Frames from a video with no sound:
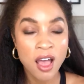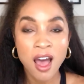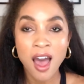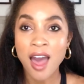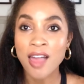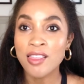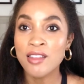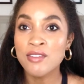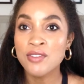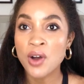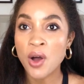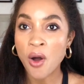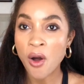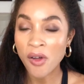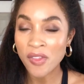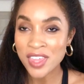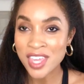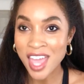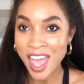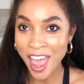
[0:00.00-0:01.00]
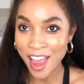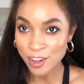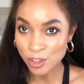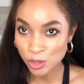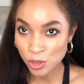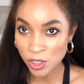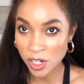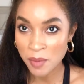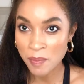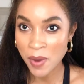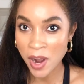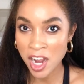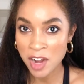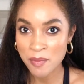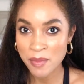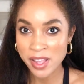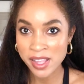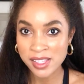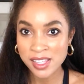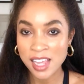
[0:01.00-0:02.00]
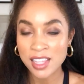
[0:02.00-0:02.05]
I love all the extra compartments.